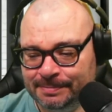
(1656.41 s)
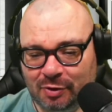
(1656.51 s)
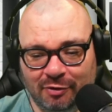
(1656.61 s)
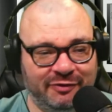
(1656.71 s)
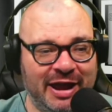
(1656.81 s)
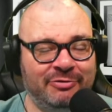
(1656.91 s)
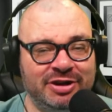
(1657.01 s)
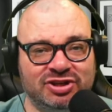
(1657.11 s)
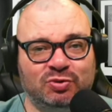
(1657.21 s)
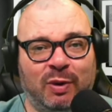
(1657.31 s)
or
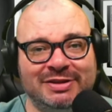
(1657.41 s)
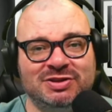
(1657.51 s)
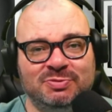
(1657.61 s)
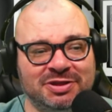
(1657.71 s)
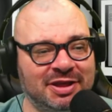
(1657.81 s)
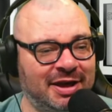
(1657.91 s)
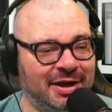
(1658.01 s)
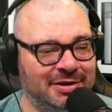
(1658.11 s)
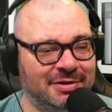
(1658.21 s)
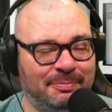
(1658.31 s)
various twats with
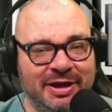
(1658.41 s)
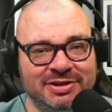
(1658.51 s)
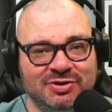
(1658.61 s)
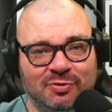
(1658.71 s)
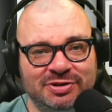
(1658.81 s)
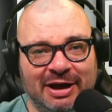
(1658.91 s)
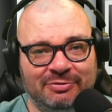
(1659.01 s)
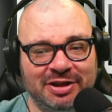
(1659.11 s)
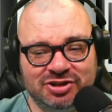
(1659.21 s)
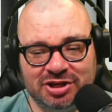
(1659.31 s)
the players going down
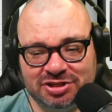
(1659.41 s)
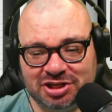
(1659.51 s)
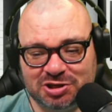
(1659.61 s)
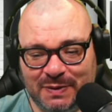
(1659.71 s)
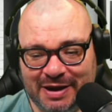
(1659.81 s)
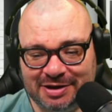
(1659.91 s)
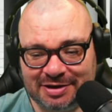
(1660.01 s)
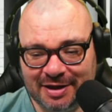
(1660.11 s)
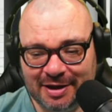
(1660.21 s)
injured and suspended.